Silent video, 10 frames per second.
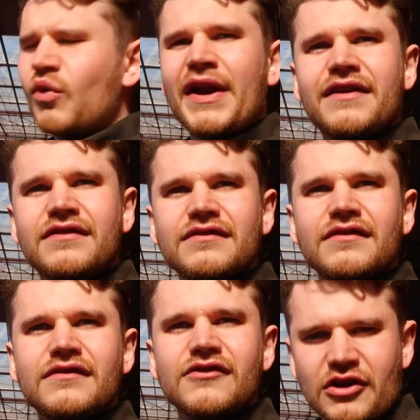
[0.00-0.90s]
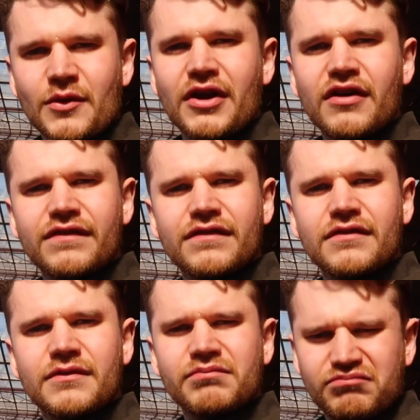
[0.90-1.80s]
twenty, showing off.
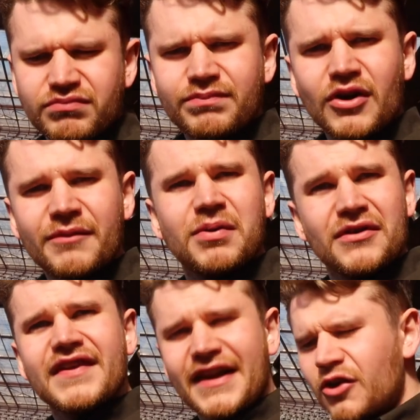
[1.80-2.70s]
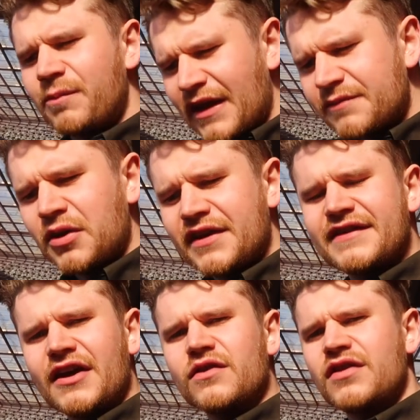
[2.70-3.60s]
Technical Put, players, aren't technical they? Technical players, putting the
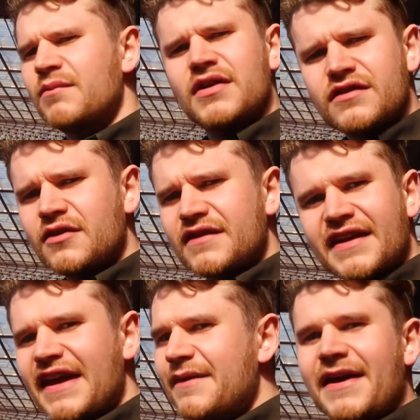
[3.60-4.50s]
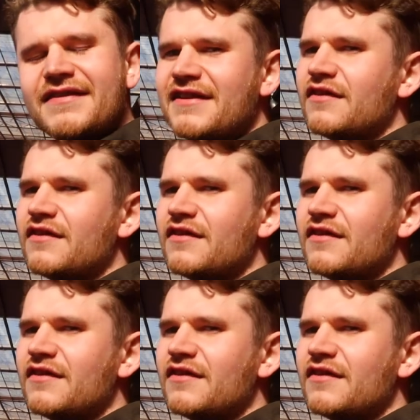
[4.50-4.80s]
skills on, but as soon as the game gets